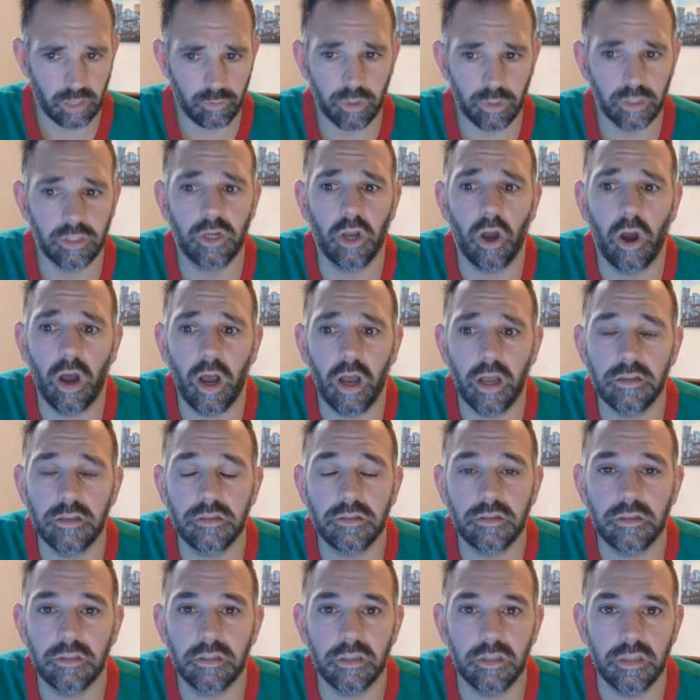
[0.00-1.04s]
that would
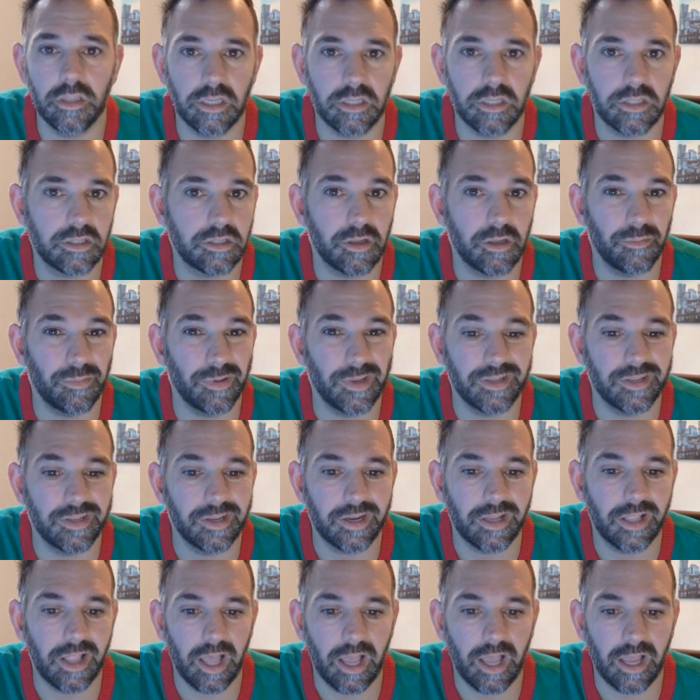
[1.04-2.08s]
cause this to be
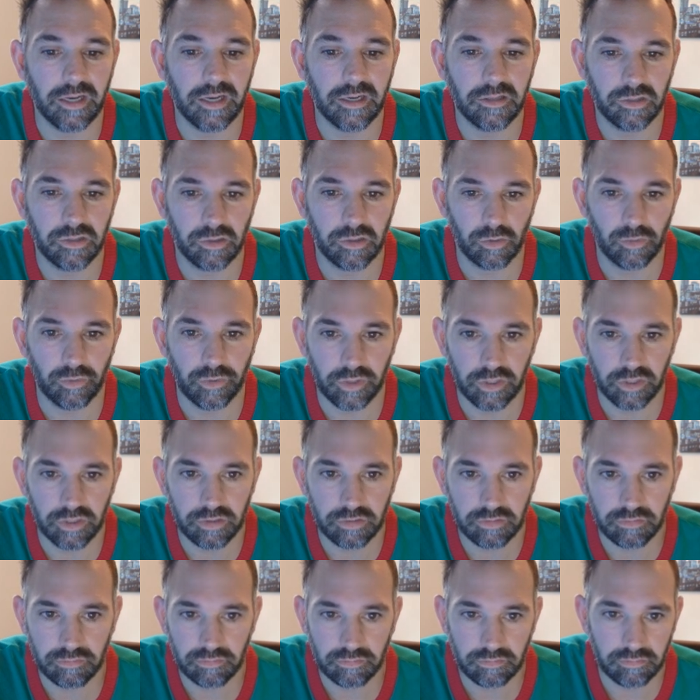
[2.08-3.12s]
declined. So
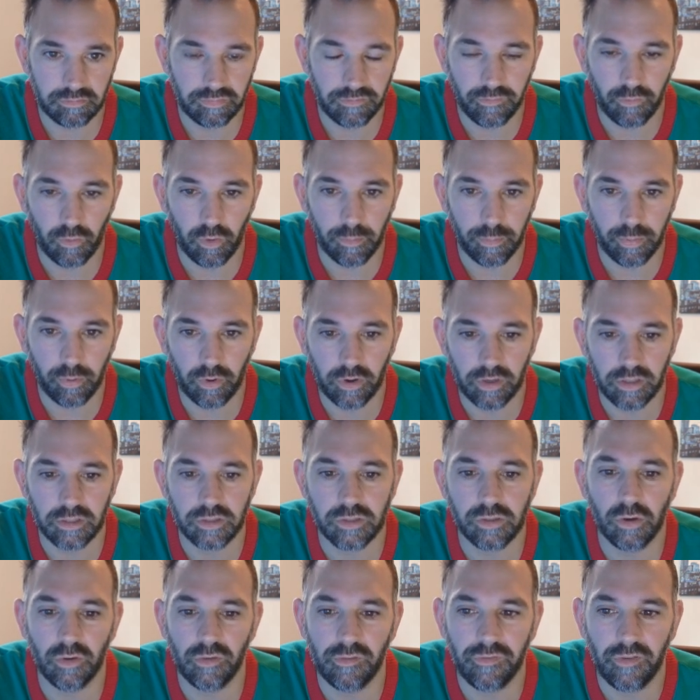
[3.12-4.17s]
this 4
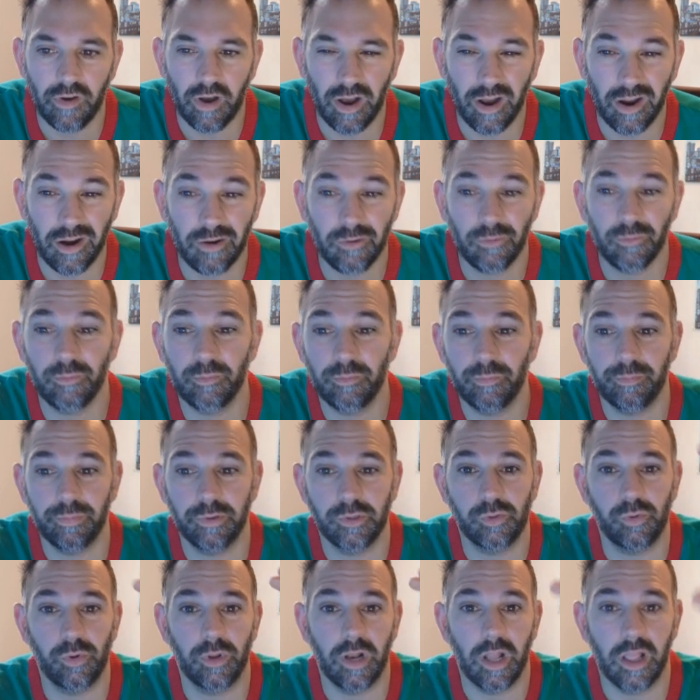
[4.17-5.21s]
points so far
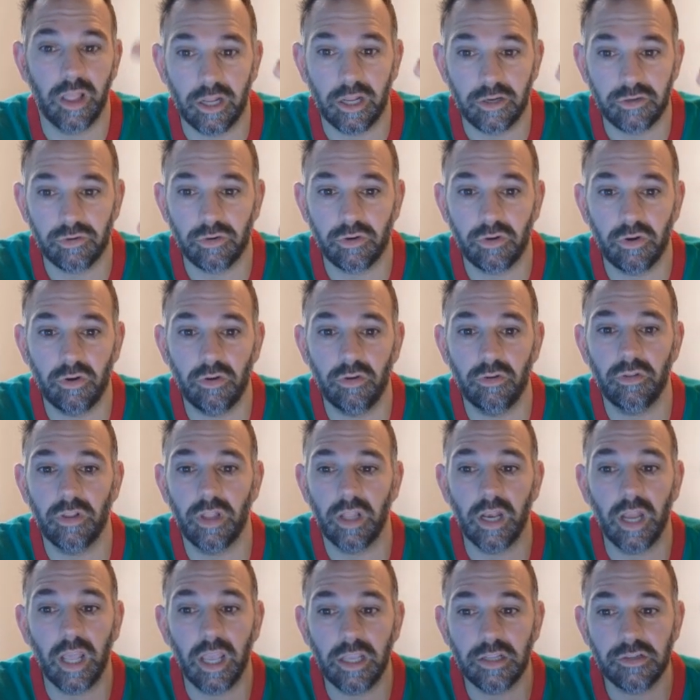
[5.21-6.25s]
between electrical
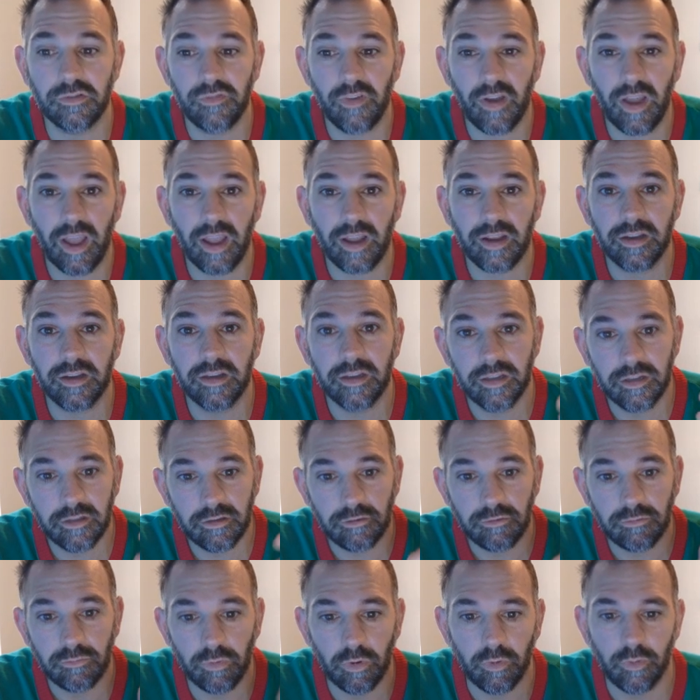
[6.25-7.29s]
and HVAC,
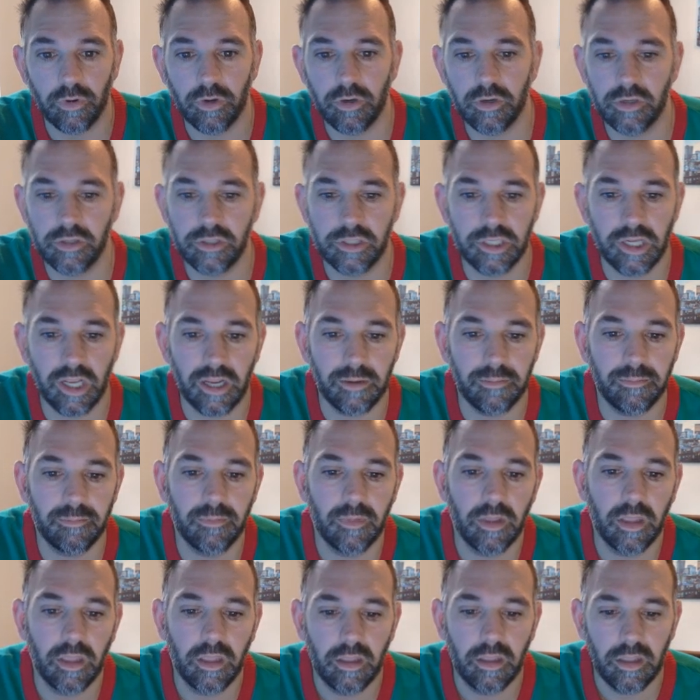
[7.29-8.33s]
we're in good shape.
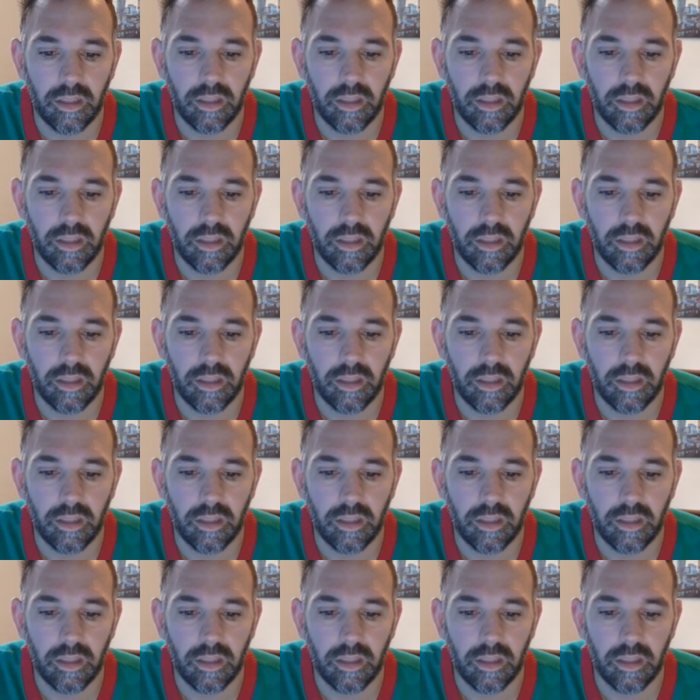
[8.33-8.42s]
